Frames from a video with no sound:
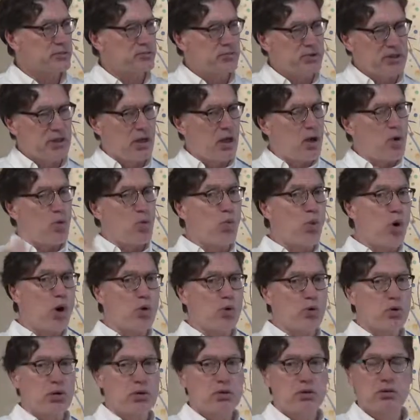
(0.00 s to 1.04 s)
to be
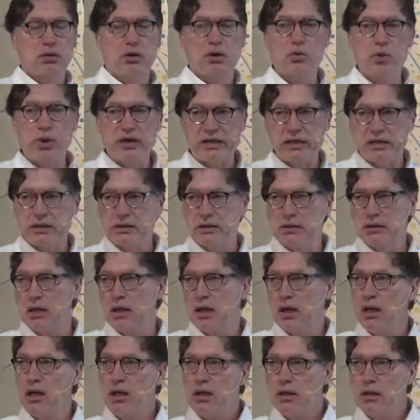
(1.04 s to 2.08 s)
woke, awakened,
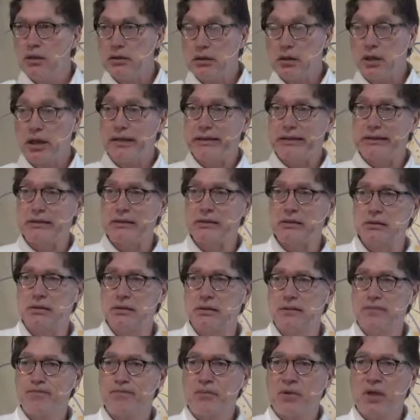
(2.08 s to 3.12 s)
enlightened.
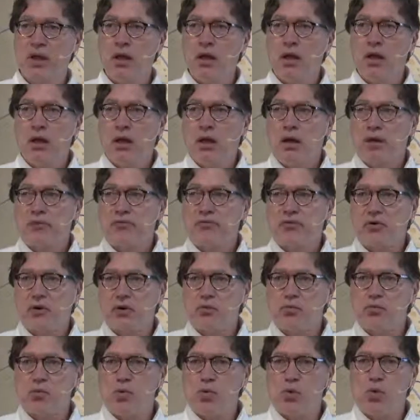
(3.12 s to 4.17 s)

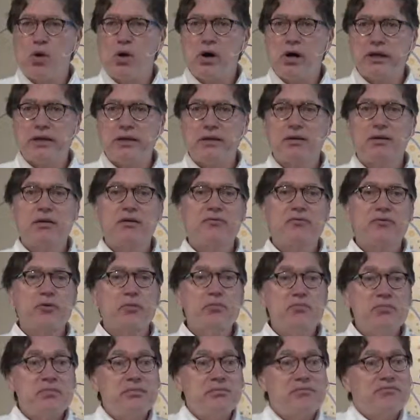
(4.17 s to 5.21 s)
From what?
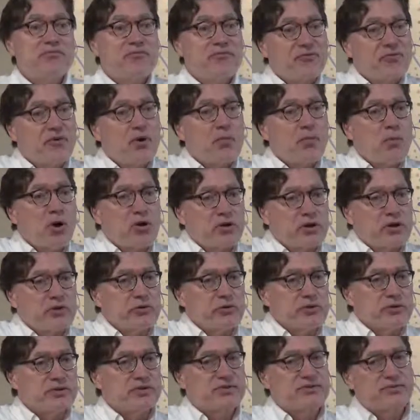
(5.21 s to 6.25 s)
From our
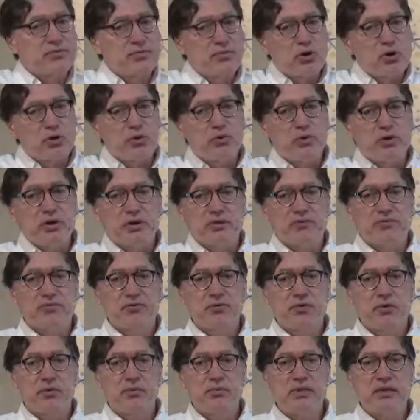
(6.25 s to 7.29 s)
ignorance, from our greed,
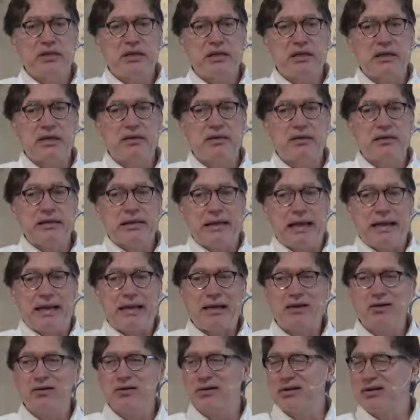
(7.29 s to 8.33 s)
from the
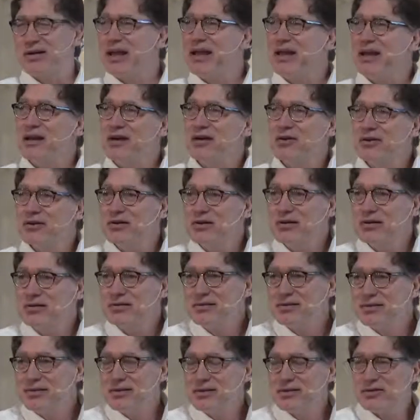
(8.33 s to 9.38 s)
anger. And anger,
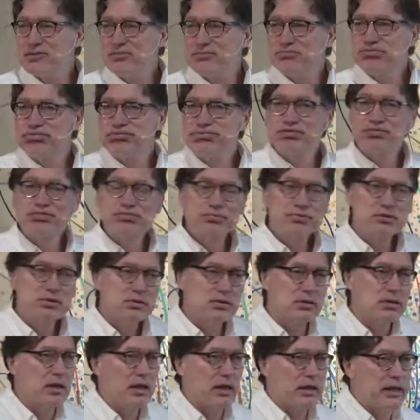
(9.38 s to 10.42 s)
you know,
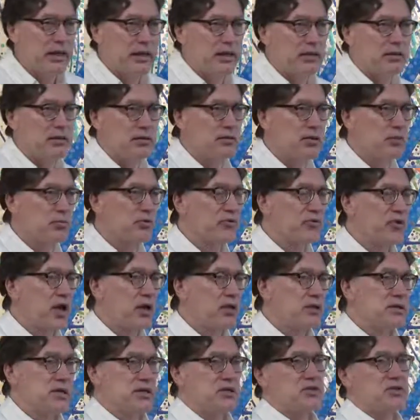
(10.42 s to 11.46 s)
again, number of
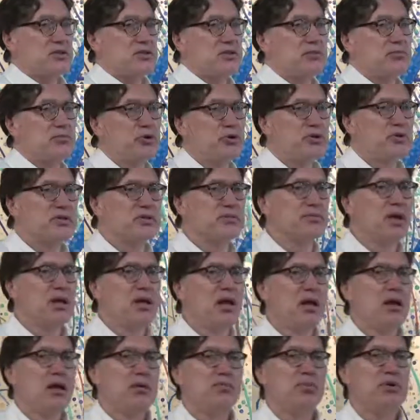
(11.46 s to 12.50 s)
connotations in Buddhism,
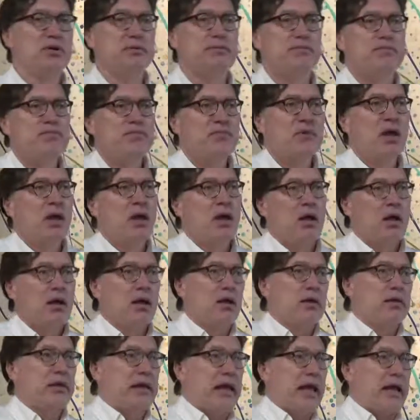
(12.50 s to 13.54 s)
but
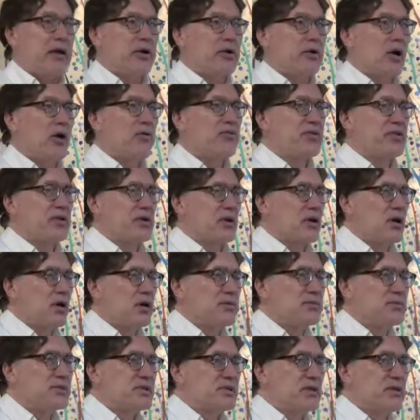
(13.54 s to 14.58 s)
the anger often that
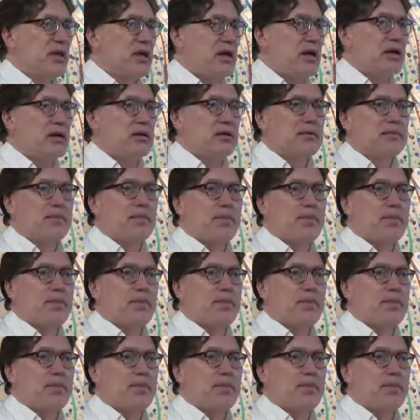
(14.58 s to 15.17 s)
comes that